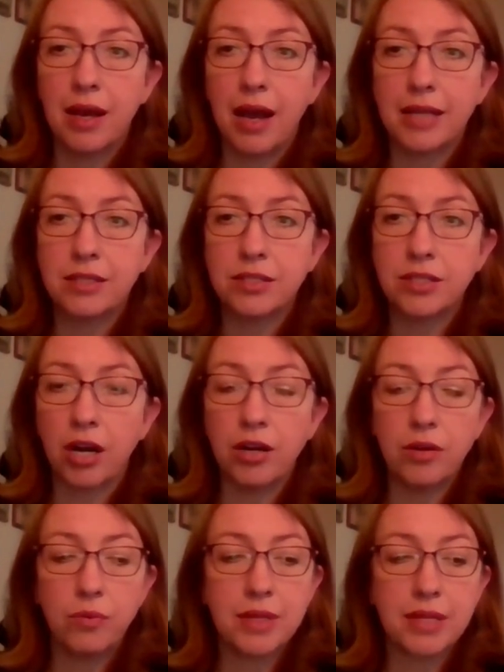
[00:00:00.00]
I
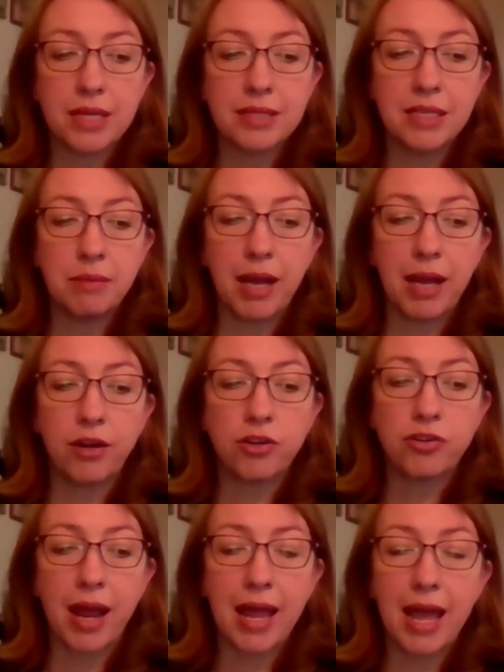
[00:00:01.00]
start with a C minor
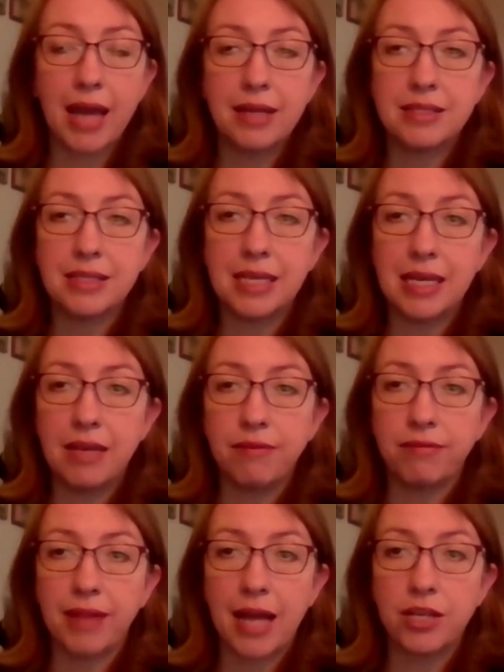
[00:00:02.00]
triad, C, E
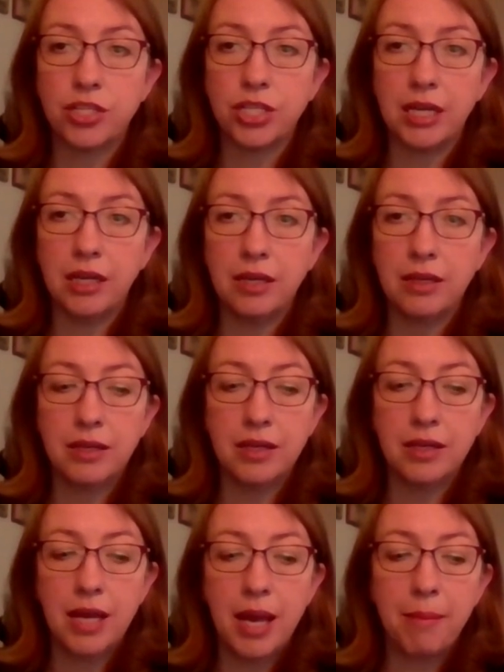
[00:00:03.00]
flat, G.
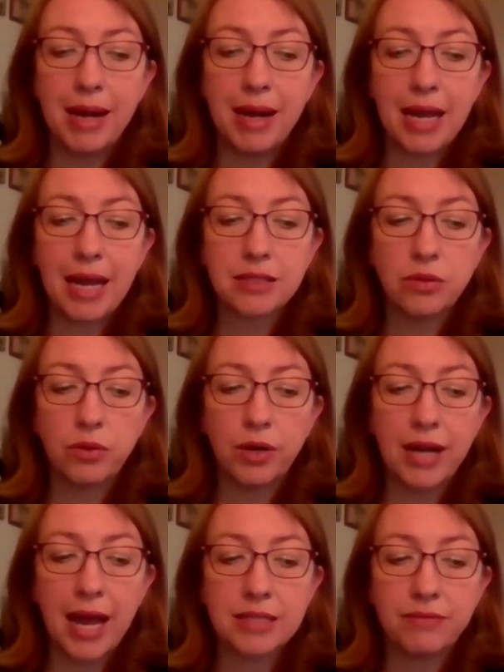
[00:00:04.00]
My next
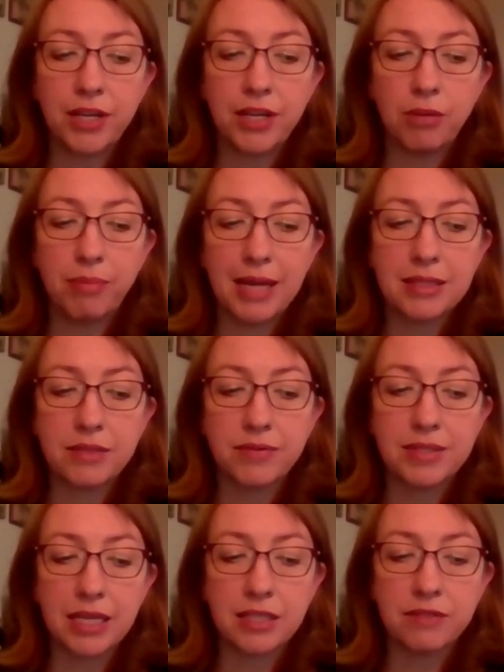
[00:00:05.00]
chord has figured bass of
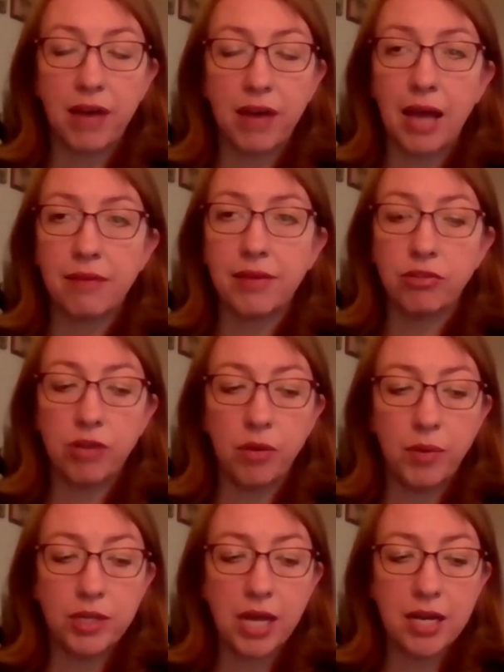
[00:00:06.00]
6, 5 under it,
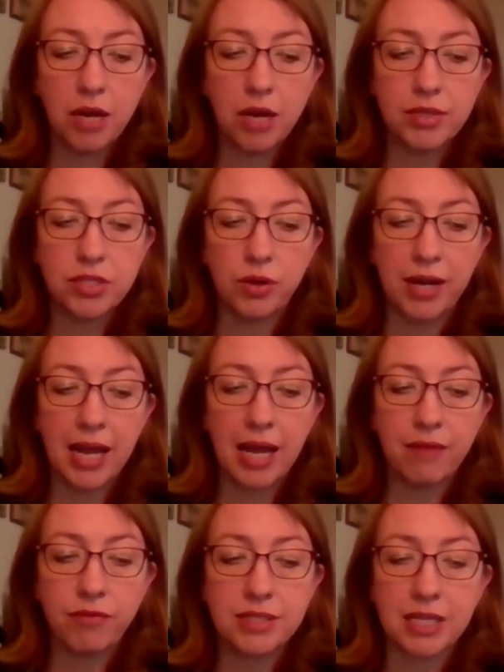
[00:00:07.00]
which I know is
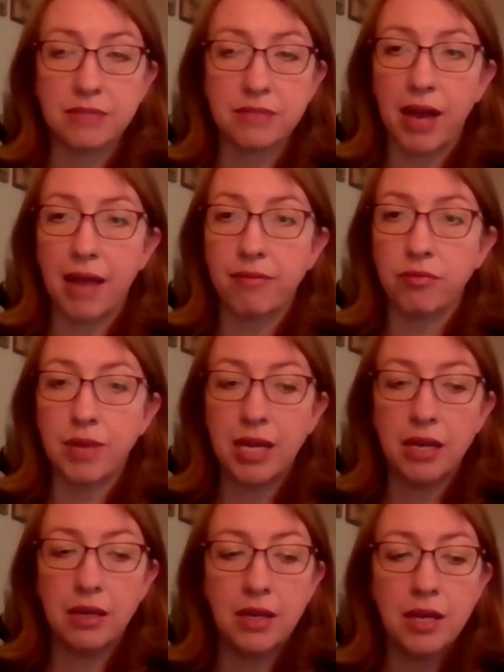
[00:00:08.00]
shorthand for 6, 5, 3.